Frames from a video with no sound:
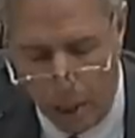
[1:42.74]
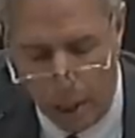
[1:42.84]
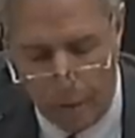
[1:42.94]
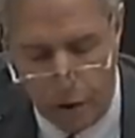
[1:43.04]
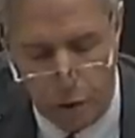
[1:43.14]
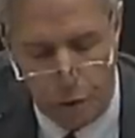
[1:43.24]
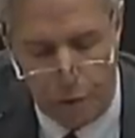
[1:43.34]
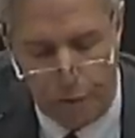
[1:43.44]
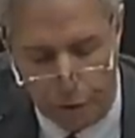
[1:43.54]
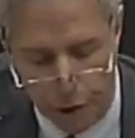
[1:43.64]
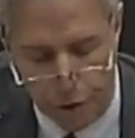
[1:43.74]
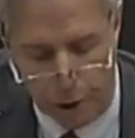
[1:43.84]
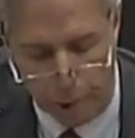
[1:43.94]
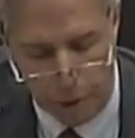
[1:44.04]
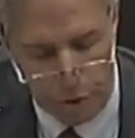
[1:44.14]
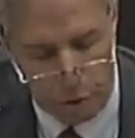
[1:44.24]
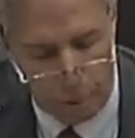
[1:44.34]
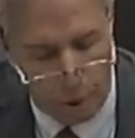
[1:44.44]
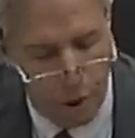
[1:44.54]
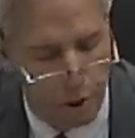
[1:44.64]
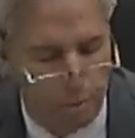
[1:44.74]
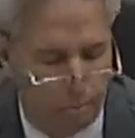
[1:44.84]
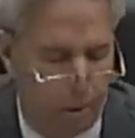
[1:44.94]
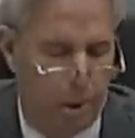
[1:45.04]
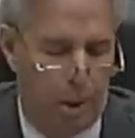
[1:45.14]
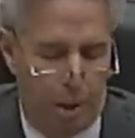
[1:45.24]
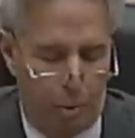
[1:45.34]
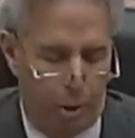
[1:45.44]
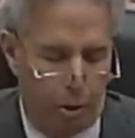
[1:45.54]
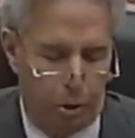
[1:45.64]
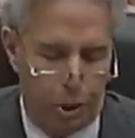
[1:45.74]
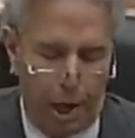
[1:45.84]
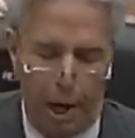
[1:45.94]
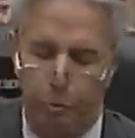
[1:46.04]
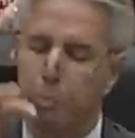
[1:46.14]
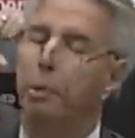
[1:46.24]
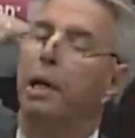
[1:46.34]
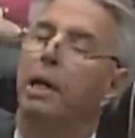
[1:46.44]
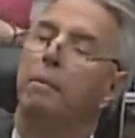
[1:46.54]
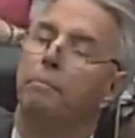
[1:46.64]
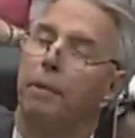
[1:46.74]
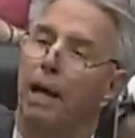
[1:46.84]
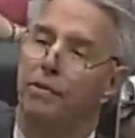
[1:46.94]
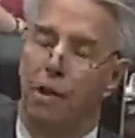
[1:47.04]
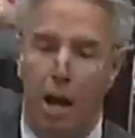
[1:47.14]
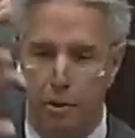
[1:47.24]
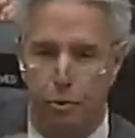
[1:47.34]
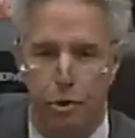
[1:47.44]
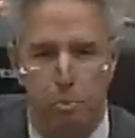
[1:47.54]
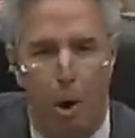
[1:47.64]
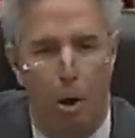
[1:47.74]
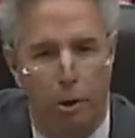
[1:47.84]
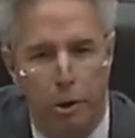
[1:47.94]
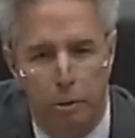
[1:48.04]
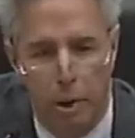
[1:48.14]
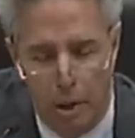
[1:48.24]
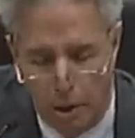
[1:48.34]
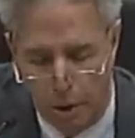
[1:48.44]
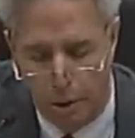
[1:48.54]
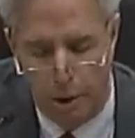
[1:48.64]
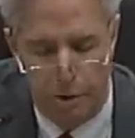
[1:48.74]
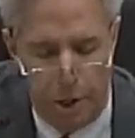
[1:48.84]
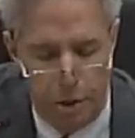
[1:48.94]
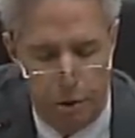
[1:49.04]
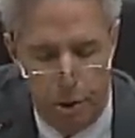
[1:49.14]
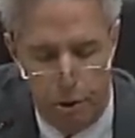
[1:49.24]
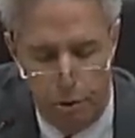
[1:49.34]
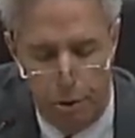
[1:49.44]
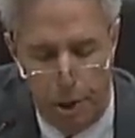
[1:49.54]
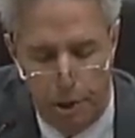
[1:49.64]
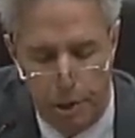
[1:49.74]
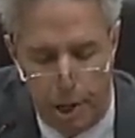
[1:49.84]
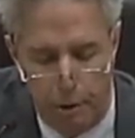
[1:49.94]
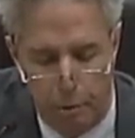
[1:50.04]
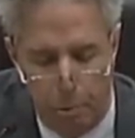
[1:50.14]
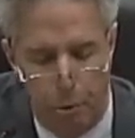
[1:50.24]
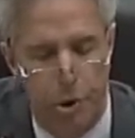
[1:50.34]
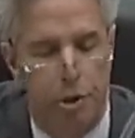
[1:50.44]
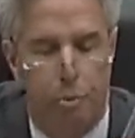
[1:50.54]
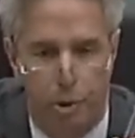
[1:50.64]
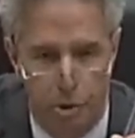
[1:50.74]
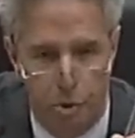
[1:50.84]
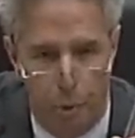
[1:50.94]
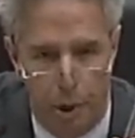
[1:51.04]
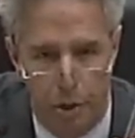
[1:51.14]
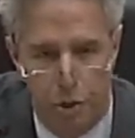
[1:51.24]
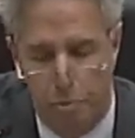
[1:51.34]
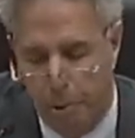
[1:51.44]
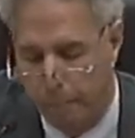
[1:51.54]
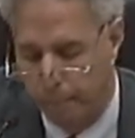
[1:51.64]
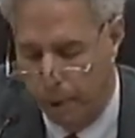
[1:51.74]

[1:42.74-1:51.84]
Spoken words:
If this was a first trimester abortion, when her child would be that size or smaller, you could essentially do the entire abortion with this one instrument.